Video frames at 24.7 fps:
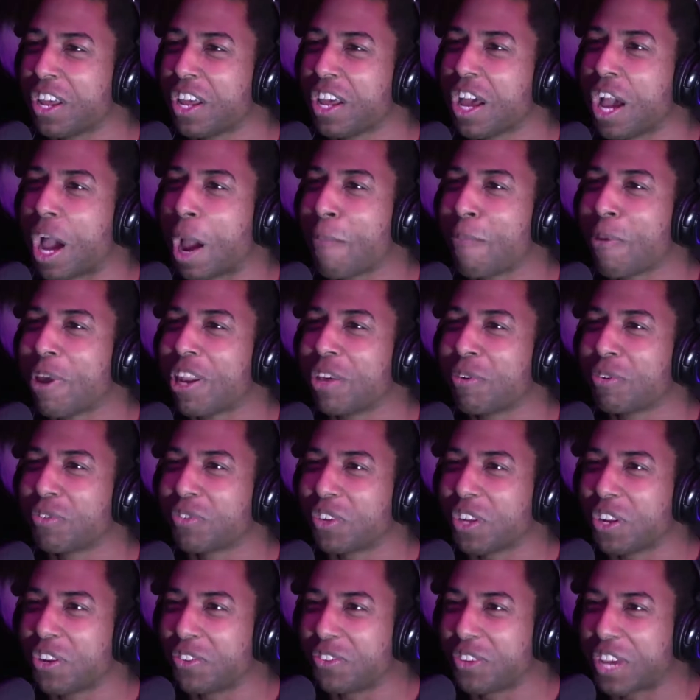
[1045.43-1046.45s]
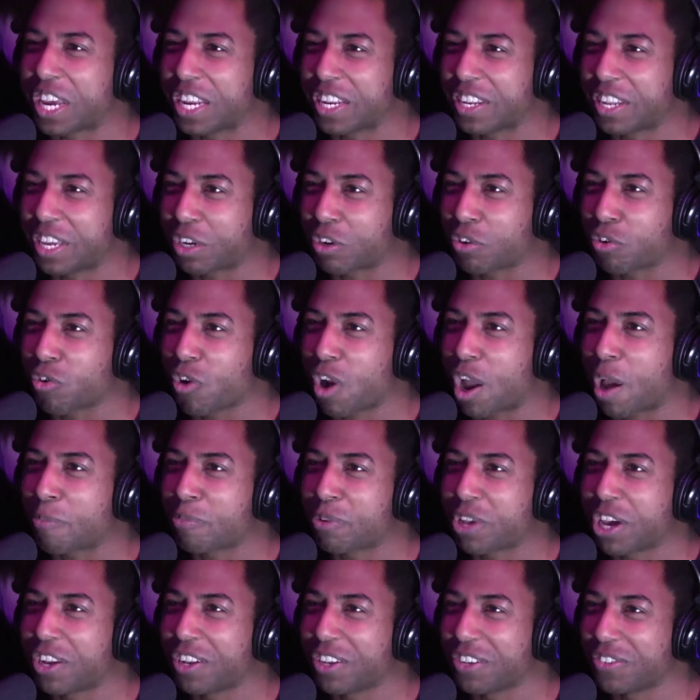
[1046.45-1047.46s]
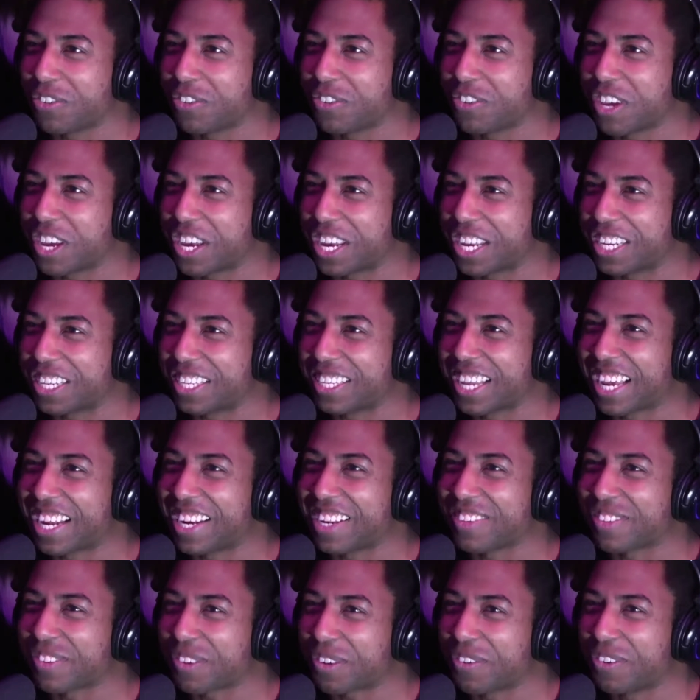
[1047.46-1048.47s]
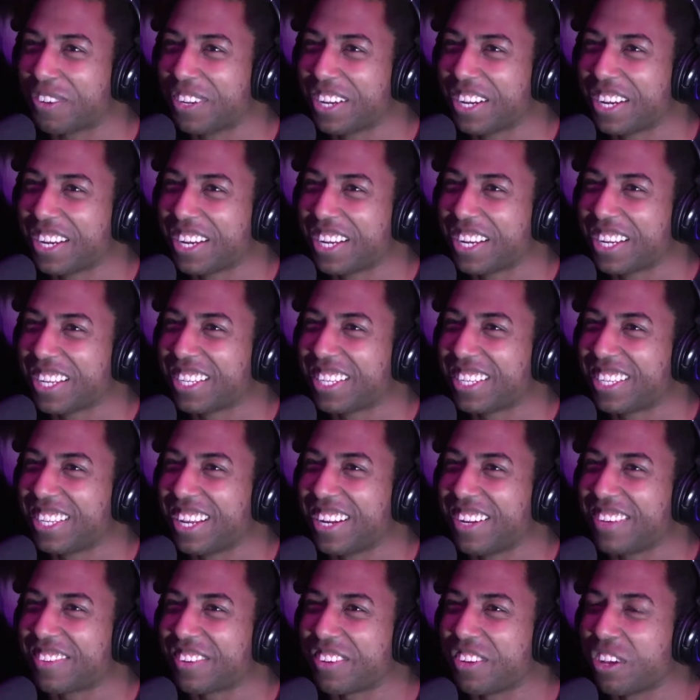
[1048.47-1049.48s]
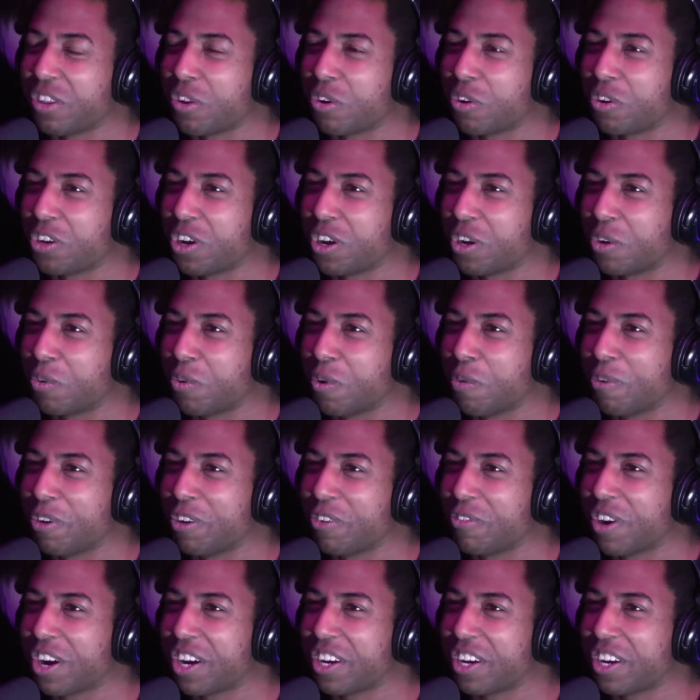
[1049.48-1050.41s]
I bet he was on a date and they cropped out his date. That is that is another young woman right